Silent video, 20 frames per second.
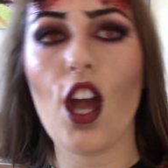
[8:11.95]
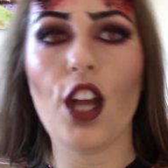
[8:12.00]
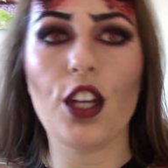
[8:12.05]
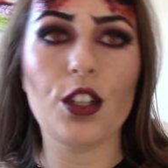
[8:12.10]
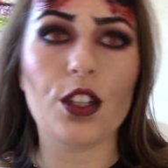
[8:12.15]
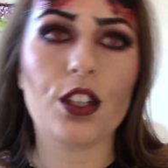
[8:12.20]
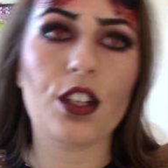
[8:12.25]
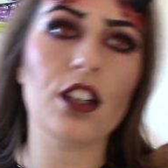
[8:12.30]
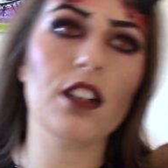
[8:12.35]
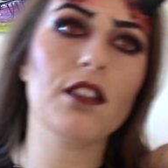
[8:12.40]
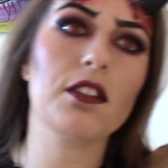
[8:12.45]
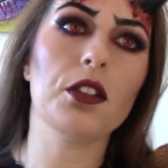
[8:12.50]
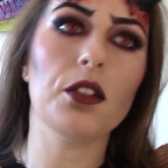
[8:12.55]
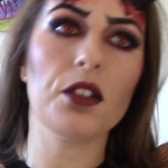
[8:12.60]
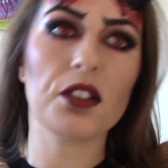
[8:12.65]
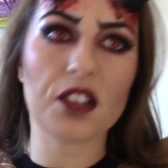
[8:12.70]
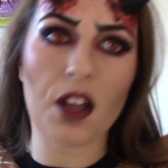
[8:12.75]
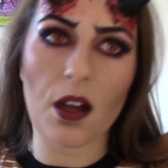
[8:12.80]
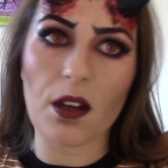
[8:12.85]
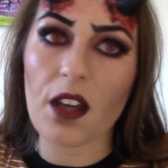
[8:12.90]
You could of
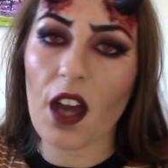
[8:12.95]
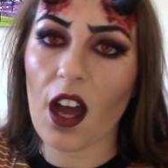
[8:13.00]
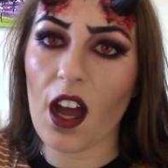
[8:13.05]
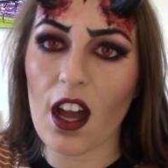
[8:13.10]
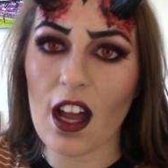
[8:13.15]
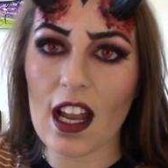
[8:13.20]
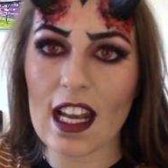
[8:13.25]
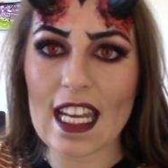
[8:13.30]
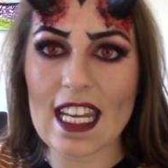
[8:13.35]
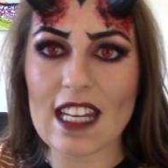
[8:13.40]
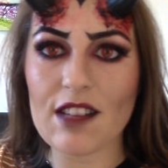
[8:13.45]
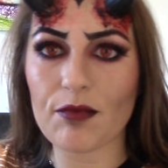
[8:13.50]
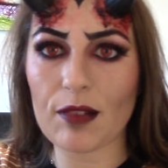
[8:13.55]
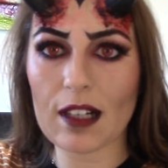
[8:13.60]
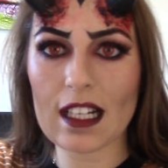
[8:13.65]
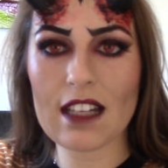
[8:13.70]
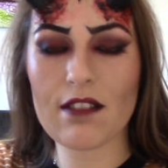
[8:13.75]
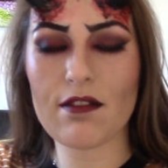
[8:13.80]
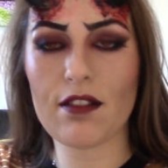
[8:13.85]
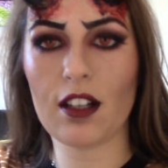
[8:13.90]
course go curly and
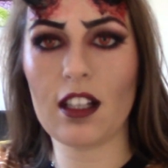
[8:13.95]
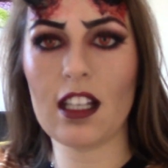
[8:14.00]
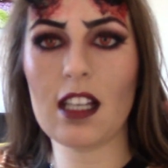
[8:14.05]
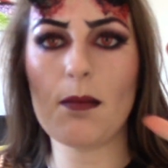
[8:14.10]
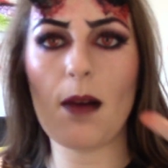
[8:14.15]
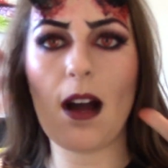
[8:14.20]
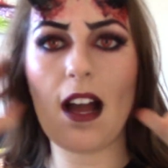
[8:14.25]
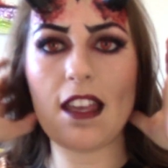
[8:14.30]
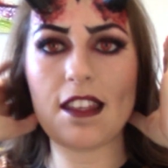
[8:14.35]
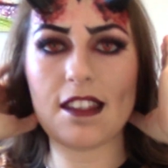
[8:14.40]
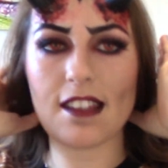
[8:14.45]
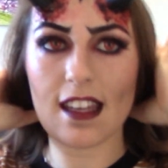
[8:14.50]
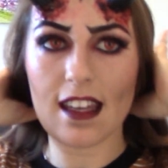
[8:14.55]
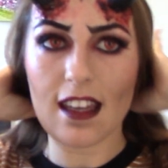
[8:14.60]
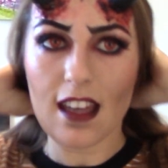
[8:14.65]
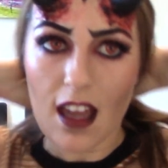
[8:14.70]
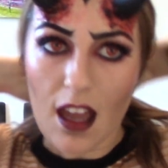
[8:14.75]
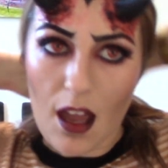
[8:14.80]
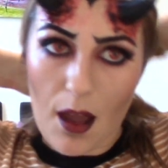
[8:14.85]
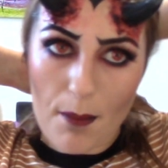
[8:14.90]
really volumise it,
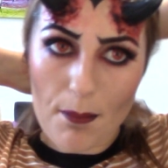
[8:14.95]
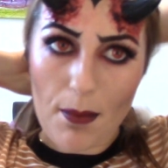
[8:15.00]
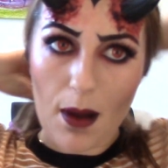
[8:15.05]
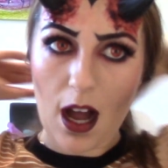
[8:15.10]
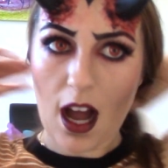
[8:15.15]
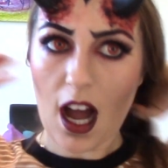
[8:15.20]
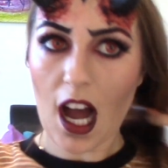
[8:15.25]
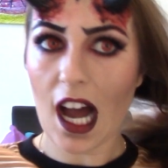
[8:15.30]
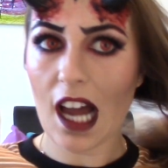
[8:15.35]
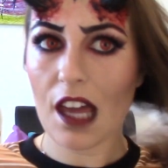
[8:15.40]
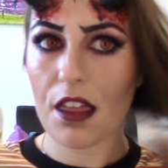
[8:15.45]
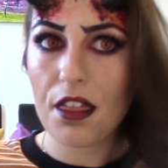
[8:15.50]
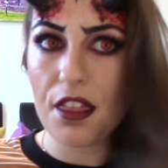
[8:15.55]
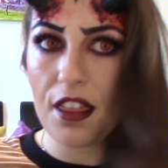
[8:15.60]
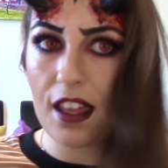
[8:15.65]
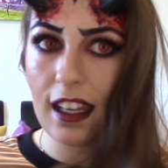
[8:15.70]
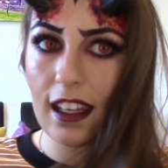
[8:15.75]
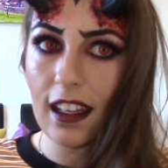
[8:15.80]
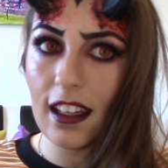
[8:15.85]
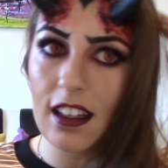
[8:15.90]
but I
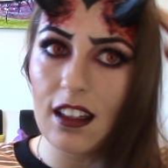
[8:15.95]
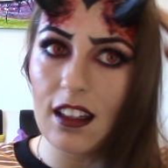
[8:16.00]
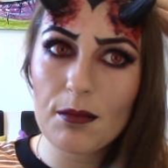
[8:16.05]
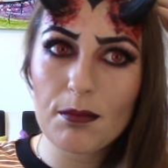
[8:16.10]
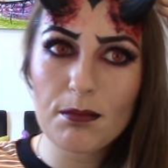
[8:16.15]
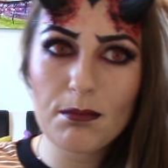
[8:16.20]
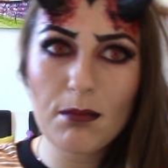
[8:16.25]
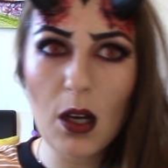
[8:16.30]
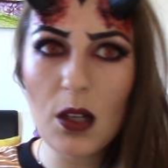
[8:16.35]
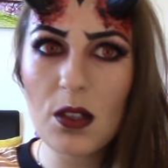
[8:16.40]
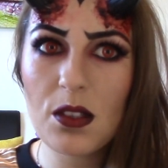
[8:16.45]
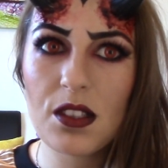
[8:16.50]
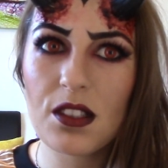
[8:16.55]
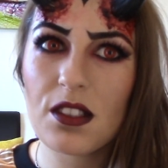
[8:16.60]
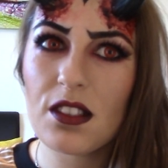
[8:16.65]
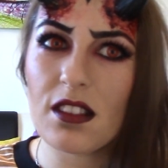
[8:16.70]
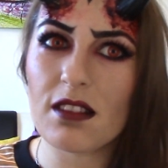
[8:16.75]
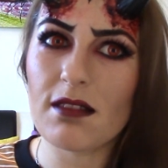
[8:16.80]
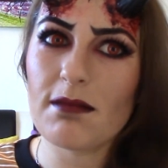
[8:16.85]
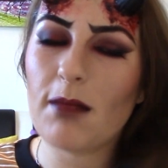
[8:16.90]
think
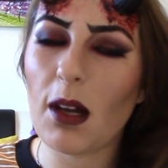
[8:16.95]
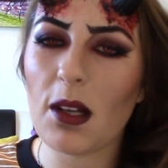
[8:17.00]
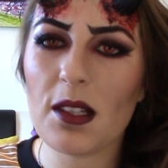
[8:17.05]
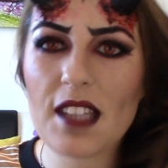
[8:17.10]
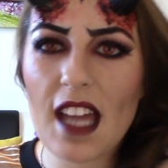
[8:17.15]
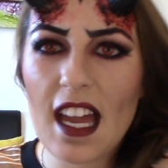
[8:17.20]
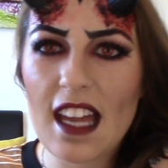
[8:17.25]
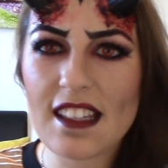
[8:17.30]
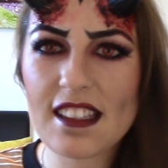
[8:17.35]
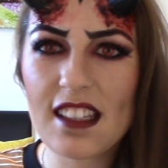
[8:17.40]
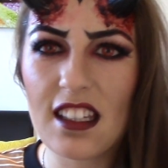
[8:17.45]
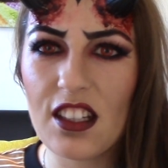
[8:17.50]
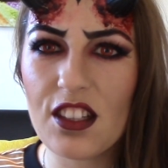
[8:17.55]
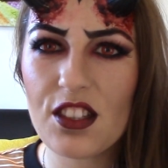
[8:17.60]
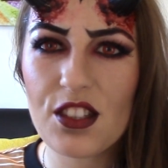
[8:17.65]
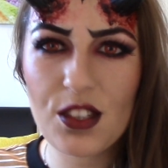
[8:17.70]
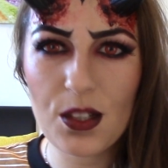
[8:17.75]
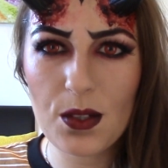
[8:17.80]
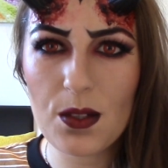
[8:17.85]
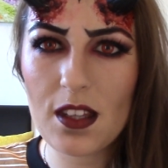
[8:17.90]
most hair is going to
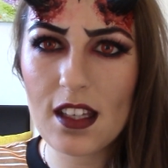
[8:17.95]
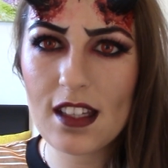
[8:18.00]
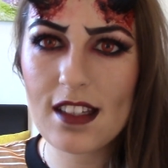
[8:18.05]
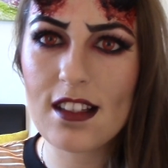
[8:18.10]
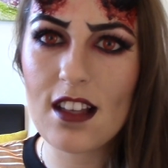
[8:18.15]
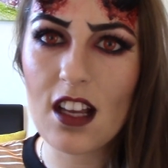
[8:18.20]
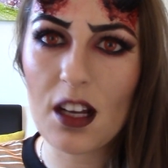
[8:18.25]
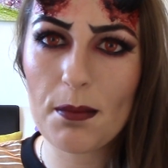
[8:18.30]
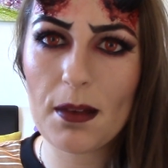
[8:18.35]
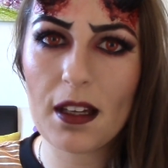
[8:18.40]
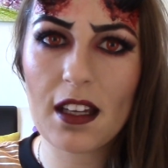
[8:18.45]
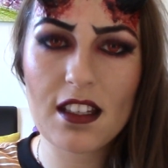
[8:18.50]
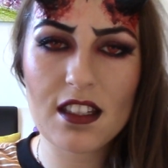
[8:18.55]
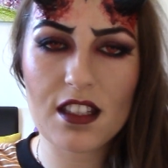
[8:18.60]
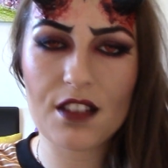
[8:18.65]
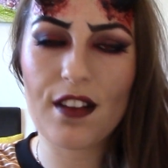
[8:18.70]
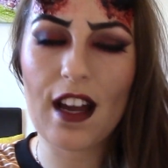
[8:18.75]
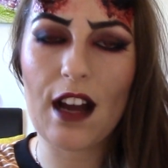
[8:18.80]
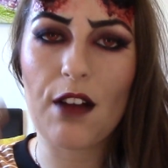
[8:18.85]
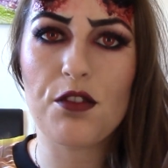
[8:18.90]
suit this look because
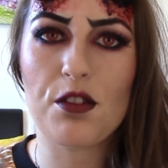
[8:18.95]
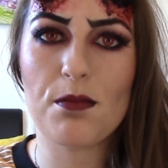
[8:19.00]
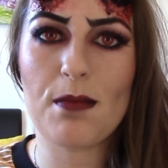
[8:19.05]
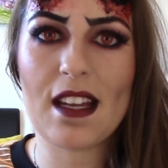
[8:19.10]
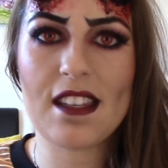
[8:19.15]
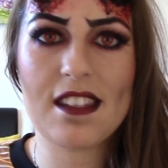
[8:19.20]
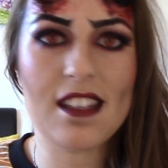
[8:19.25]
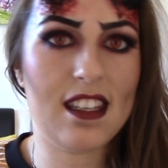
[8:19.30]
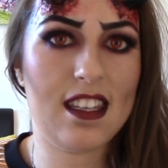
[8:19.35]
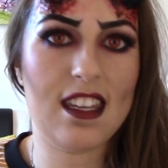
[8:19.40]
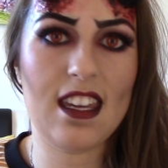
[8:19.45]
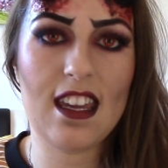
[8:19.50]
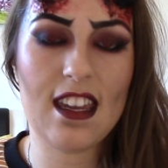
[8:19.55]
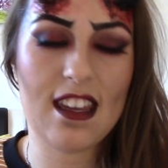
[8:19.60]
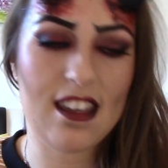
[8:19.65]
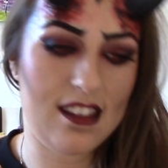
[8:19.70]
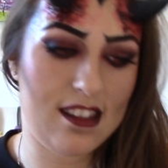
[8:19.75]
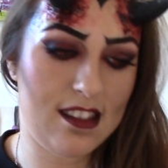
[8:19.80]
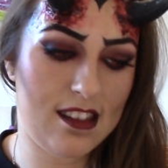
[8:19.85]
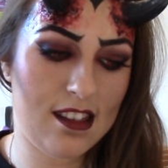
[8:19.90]
of how dramatic it
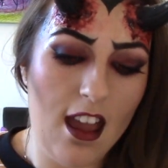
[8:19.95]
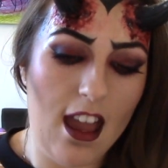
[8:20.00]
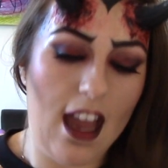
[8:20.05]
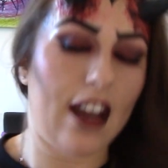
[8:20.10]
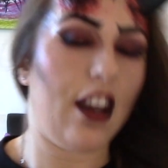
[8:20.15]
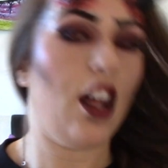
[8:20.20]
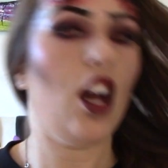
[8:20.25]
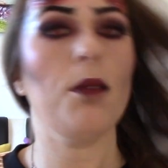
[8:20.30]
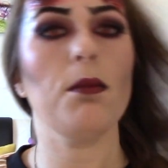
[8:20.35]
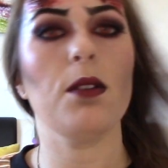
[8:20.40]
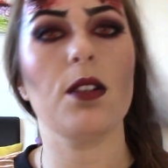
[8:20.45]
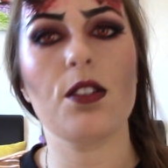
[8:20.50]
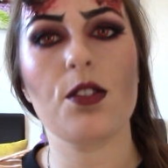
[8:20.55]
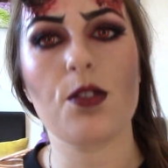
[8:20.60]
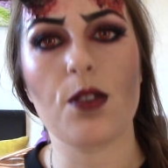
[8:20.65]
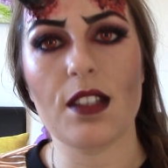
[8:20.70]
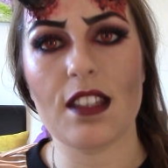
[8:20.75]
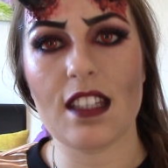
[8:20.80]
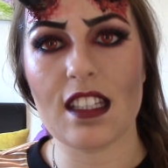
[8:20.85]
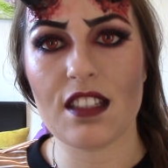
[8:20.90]
is. I hope you
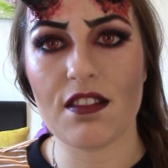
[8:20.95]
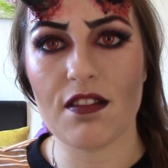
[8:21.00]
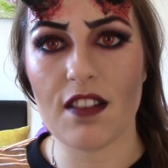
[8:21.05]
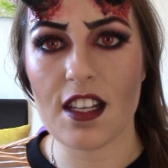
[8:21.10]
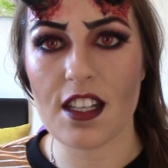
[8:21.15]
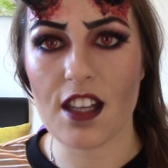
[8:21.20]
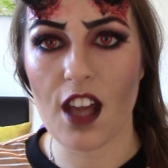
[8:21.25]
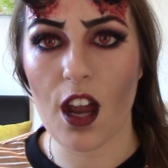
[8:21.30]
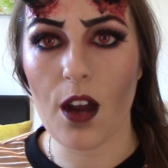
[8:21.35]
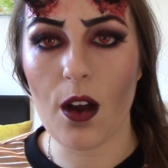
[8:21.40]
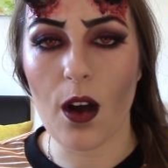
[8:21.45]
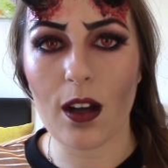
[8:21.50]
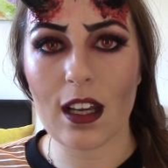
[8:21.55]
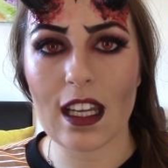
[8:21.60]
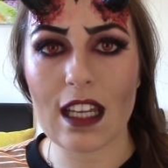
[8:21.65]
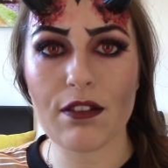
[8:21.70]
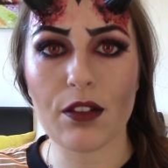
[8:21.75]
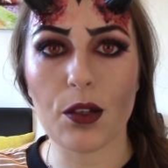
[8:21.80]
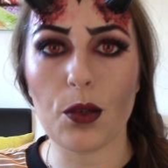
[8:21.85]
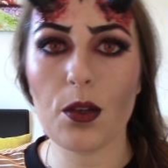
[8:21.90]
enjoyed this video. I'll
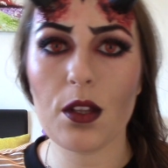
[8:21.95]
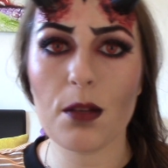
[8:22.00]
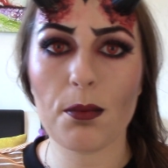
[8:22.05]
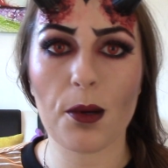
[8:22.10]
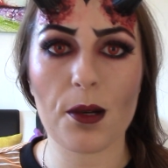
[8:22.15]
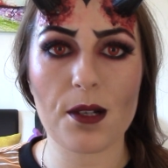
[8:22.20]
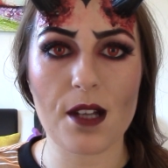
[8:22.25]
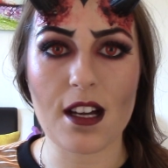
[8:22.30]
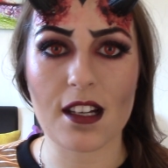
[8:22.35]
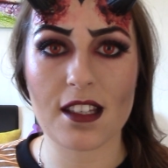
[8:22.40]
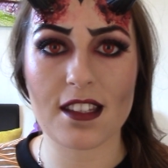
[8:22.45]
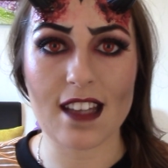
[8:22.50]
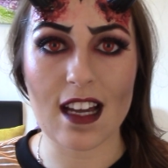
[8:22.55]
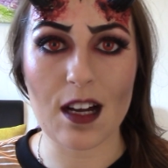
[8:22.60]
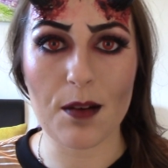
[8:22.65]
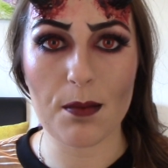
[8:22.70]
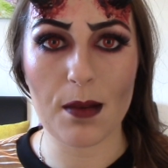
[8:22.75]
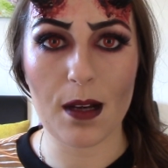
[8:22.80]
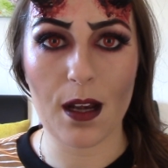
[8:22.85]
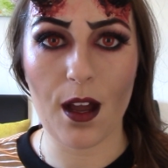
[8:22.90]
leave all the products
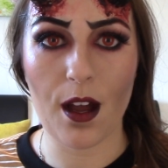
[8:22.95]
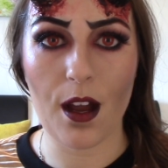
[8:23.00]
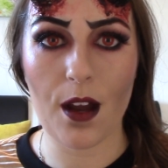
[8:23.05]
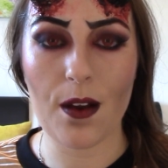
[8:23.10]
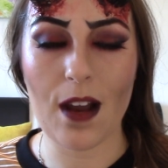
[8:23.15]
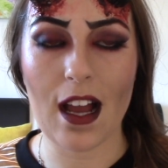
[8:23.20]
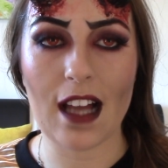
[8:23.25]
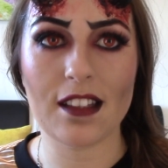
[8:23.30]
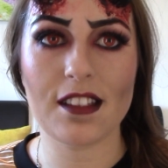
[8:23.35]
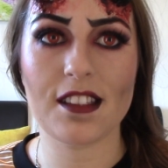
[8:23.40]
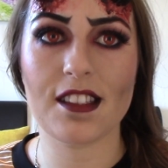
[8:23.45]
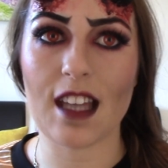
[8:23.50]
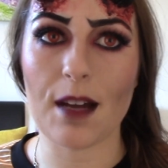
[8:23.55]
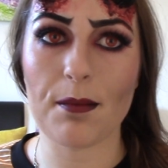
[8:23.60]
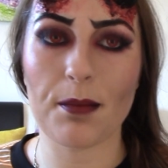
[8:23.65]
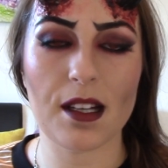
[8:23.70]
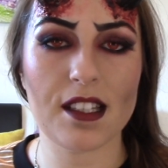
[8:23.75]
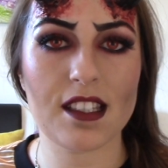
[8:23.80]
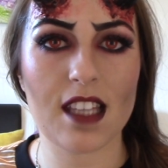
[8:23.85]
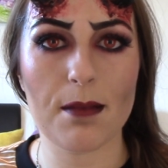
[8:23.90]
down below and
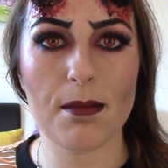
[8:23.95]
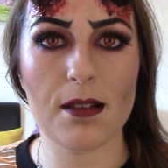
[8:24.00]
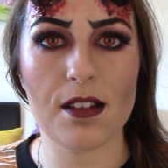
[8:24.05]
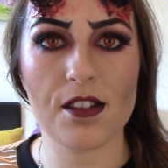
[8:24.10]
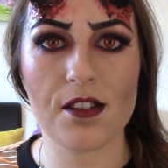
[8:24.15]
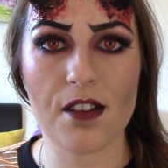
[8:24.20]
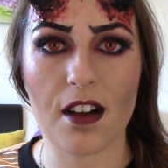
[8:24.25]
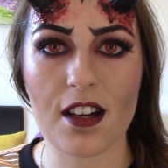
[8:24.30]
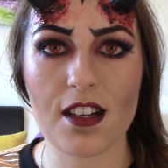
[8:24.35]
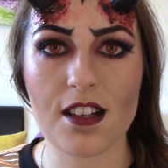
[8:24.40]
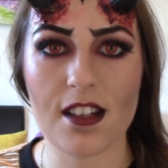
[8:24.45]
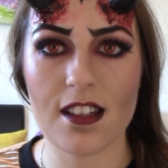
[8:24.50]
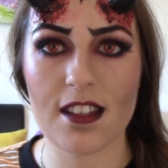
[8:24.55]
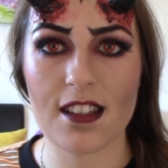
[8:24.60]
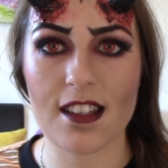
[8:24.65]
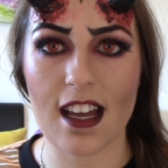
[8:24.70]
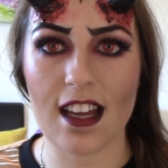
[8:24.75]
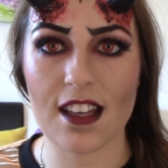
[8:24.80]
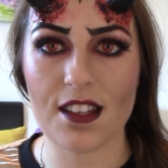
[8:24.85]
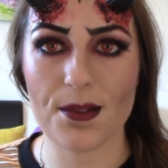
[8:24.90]
step-by-step
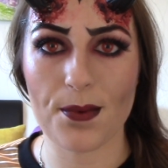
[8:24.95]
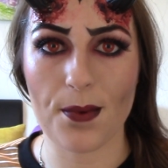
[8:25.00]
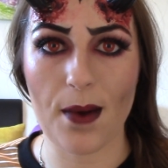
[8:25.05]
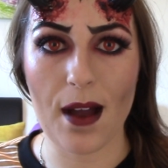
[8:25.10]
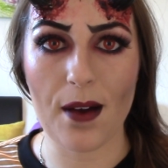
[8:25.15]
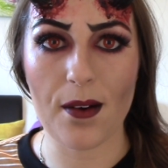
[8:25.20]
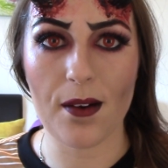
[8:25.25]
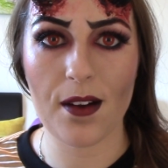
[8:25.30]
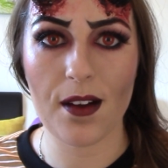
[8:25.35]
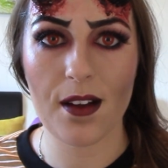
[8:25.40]
instructions as well.